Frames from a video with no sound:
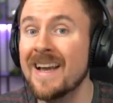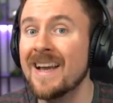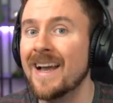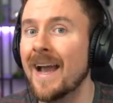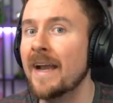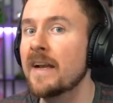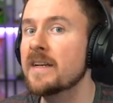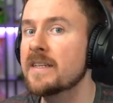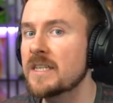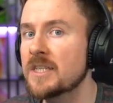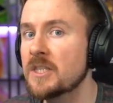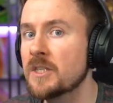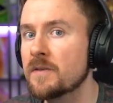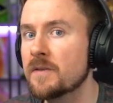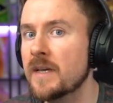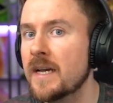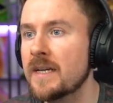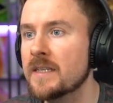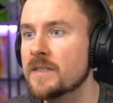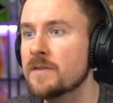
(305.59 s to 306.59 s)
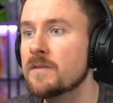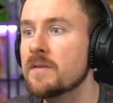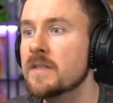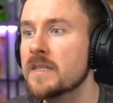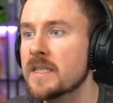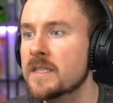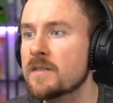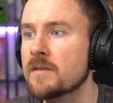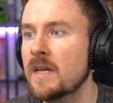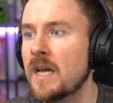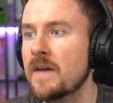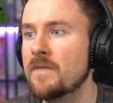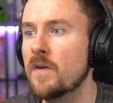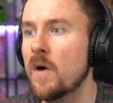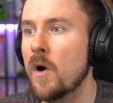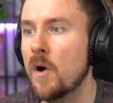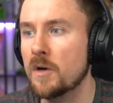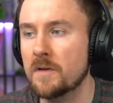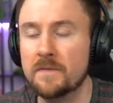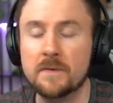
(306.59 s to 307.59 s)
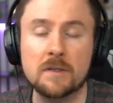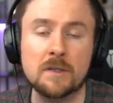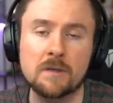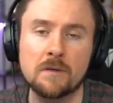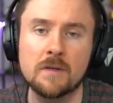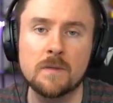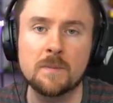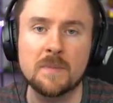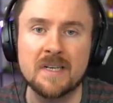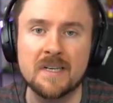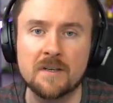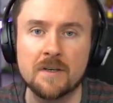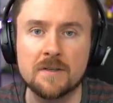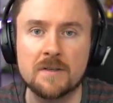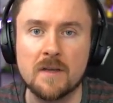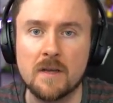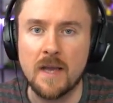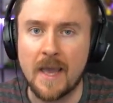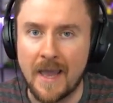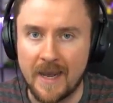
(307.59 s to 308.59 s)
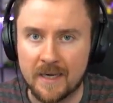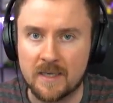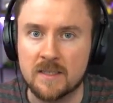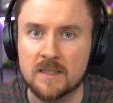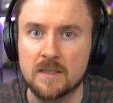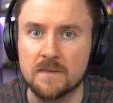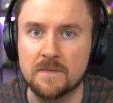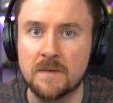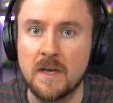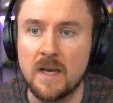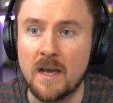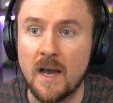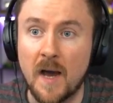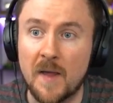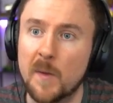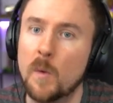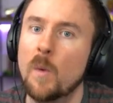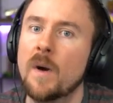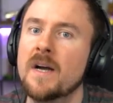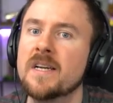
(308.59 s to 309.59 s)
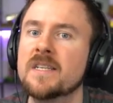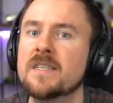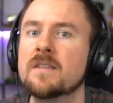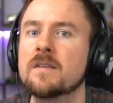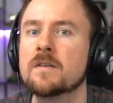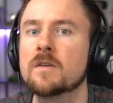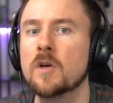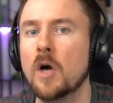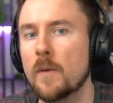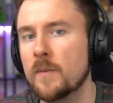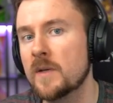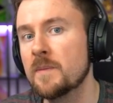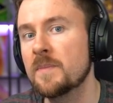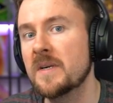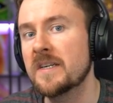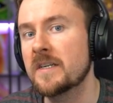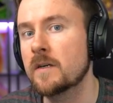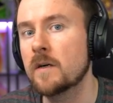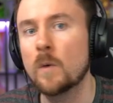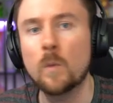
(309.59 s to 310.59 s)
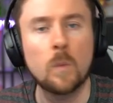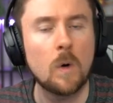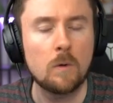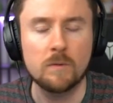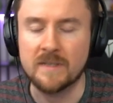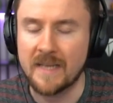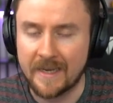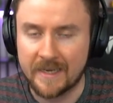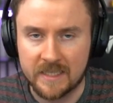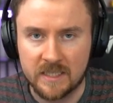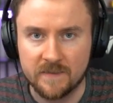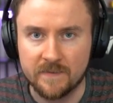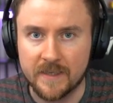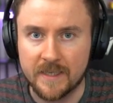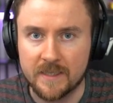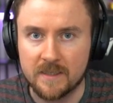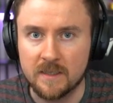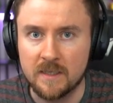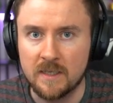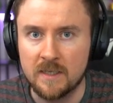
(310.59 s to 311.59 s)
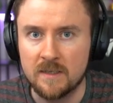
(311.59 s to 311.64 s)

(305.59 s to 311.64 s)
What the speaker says: In addition to that, you need to have all of your current builders active. Otherwise, the goblin builder won't activate.